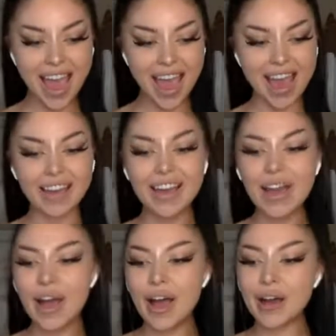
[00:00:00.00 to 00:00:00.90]
Yeah.
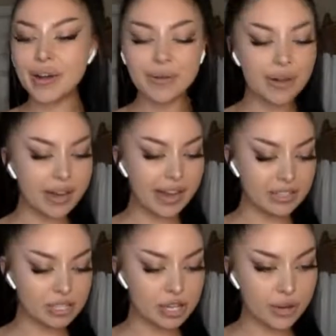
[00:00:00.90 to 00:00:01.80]
Okay,
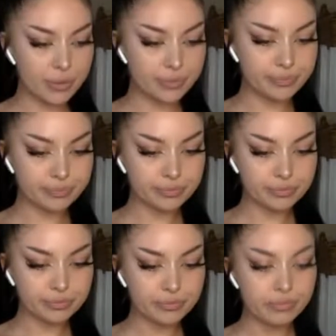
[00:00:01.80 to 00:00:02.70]
so
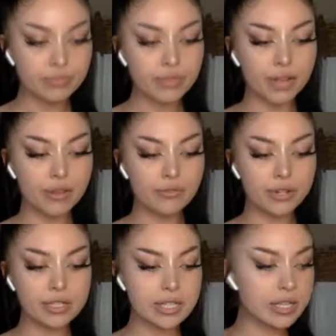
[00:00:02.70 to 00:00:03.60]

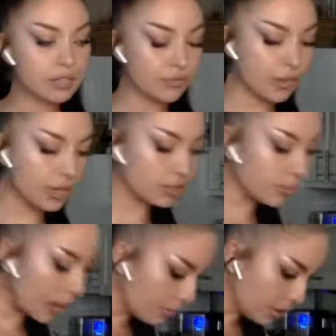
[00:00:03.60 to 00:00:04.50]
first things first, what
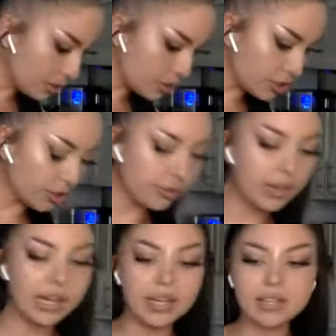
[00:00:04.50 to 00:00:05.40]
I want to do
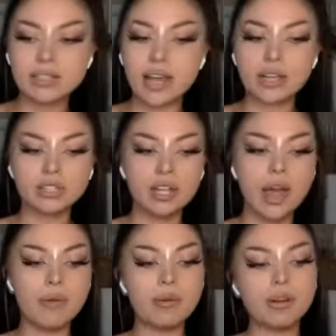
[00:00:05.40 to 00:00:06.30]
is I
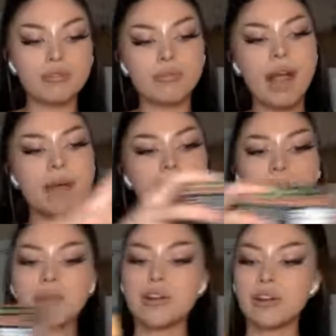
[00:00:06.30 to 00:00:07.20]
want to grab the
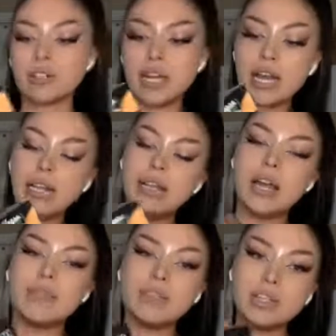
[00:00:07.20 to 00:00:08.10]
burgers, and I
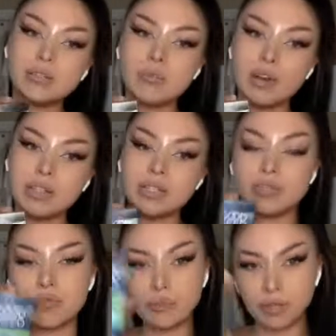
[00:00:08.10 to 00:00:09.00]
love these ones
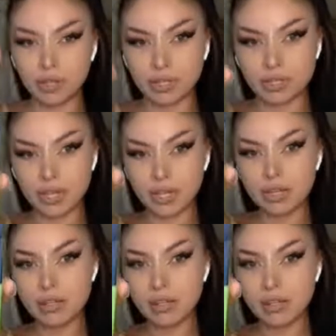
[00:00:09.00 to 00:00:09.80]
from Good Seed.